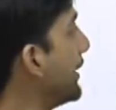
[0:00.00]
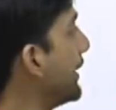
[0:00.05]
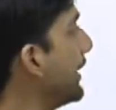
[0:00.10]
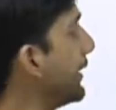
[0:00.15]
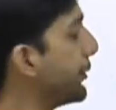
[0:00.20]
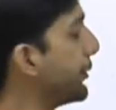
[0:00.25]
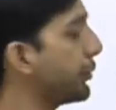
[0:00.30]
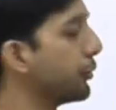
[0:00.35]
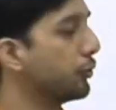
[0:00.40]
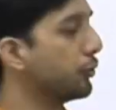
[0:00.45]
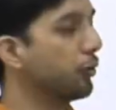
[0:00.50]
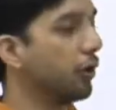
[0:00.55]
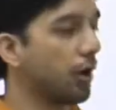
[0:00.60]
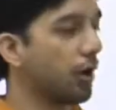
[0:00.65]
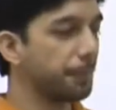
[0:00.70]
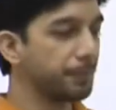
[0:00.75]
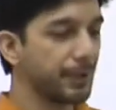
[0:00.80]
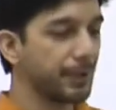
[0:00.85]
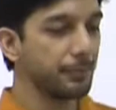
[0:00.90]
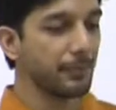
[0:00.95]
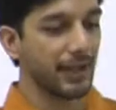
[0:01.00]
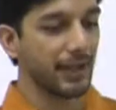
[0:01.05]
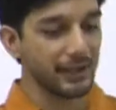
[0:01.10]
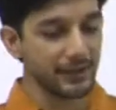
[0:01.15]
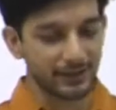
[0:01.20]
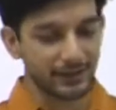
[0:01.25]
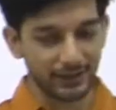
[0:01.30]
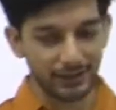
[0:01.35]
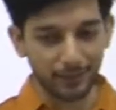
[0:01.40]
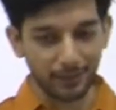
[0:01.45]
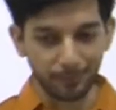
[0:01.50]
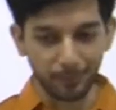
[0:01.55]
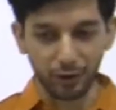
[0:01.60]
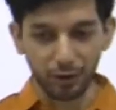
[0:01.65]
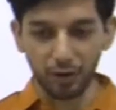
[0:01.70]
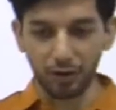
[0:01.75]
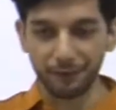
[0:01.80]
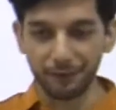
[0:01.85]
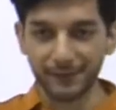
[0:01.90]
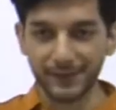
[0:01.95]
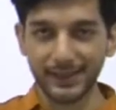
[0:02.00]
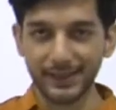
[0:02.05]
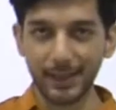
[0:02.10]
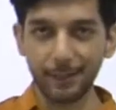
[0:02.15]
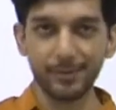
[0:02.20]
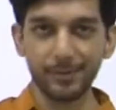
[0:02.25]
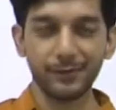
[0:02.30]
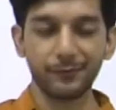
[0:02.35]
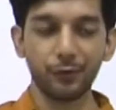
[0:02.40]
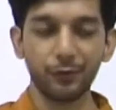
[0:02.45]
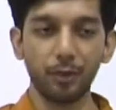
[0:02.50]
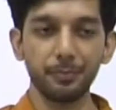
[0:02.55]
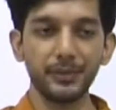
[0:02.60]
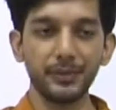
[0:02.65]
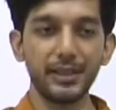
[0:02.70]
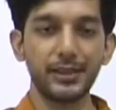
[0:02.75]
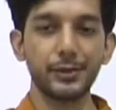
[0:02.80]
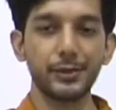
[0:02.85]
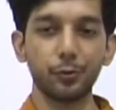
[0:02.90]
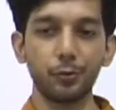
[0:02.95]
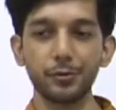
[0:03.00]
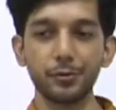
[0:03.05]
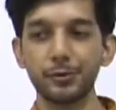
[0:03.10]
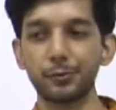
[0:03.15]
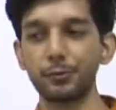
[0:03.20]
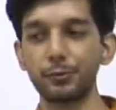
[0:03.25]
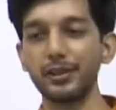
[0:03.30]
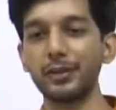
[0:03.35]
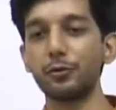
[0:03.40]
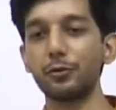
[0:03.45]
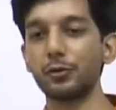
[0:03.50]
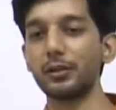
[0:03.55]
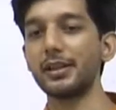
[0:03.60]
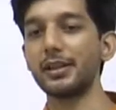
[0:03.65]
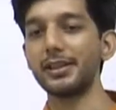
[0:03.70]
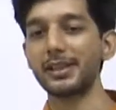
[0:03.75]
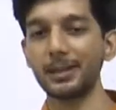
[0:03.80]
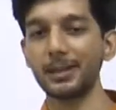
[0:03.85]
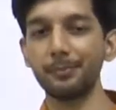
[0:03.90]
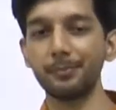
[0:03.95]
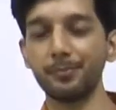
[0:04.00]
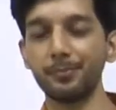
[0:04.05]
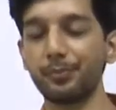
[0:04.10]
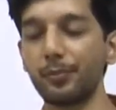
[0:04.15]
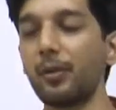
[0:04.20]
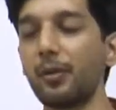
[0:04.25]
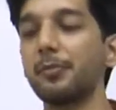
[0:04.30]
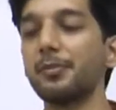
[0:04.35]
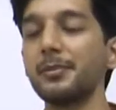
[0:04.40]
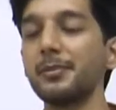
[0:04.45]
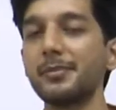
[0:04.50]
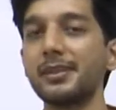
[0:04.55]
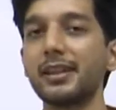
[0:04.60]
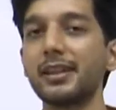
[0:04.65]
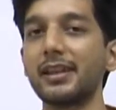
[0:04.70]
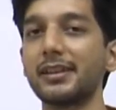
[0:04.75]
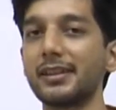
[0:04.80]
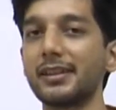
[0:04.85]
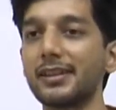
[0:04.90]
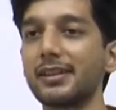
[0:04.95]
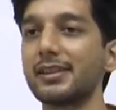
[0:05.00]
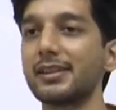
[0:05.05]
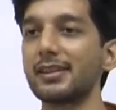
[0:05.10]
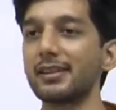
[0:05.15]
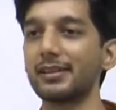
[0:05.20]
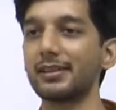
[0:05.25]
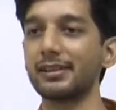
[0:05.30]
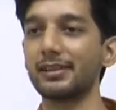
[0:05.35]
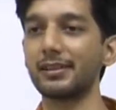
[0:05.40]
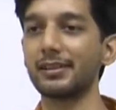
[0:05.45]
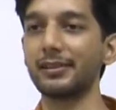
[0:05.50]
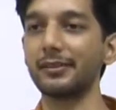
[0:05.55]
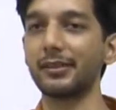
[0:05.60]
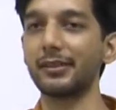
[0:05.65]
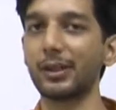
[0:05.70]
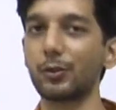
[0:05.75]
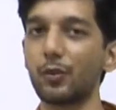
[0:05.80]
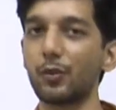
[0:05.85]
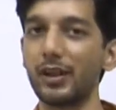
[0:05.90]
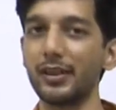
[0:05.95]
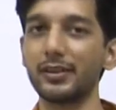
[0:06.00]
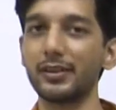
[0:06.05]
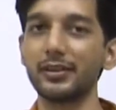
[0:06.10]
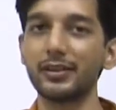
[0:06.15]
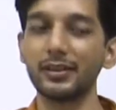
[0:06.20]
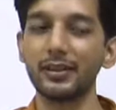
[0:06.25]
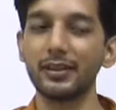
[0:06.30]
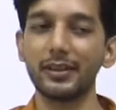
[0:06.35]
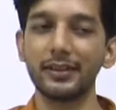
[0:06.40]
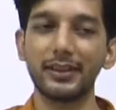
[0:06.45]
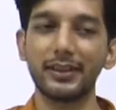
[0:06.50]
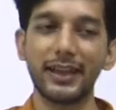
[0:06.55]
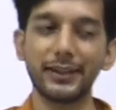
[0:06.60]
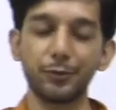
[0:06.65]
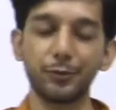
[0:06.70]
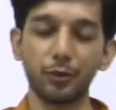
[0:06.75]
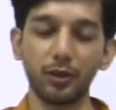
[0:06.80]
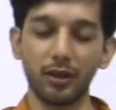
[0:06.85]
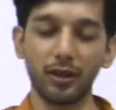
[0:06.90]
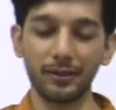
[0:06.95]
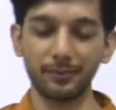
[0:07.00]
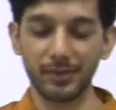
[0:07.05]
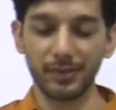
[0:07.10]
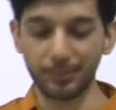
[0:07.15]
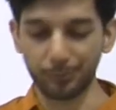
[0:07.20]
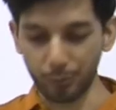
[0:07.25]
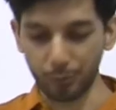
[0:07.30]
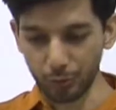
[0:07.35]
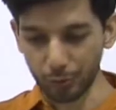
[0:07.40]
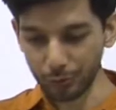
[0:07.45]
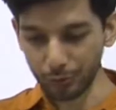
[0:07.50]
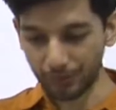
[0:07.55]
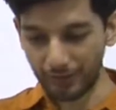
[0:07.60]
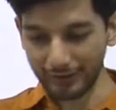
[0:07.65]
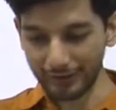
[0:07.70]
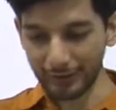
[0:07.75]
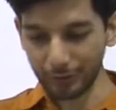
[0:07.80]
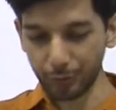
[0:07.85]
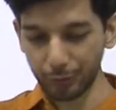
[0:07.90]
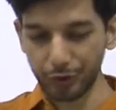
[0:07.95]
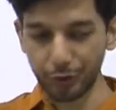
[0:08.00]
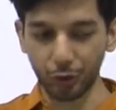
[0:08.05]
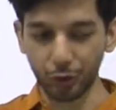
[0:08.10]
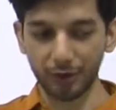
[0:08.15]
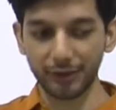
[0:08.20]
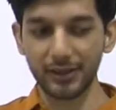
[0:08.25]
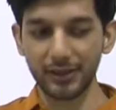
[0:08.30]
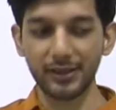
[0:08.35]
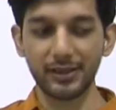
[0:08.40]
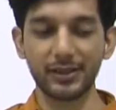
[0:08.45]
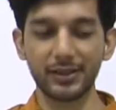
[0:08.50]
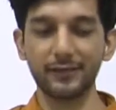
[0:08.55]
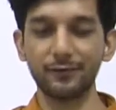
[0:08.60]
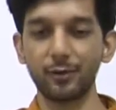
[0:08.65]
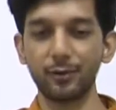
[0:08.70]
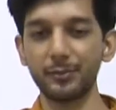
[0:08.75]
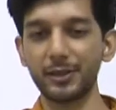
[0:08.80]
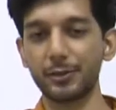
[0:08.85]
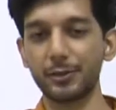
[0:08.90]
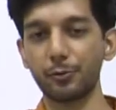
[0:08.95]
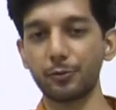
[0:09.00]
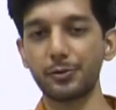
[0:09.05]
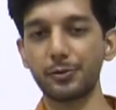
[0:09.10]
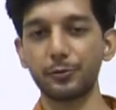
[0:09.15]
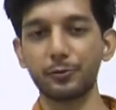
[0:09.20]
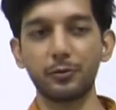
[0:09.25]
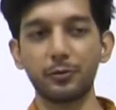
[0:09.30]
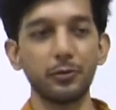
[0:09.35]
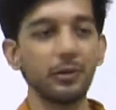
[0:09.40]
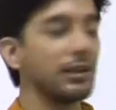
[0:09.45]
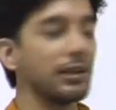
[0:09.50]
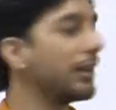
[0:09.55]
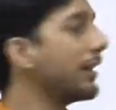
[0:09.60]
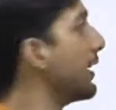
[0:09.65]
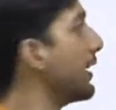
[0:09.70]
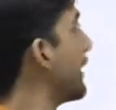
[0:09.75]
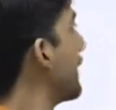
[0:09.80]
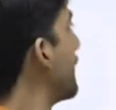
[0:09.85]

need to optimize the number of steps from the source to the goal. In some problems it is required. that you are supposed to find out the shortest distance from the source to the goal.